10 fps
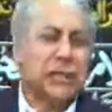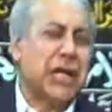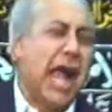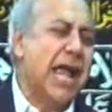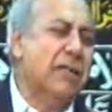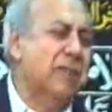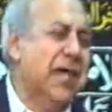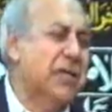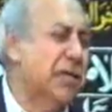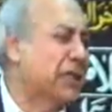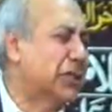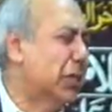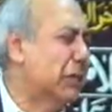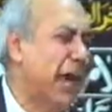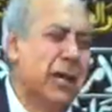Time did not
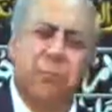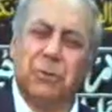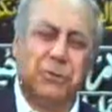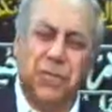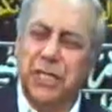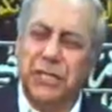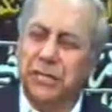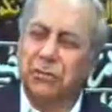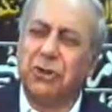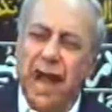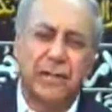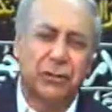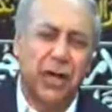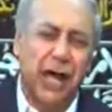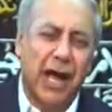give me an opportunity to write
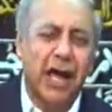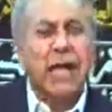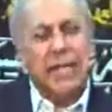to her.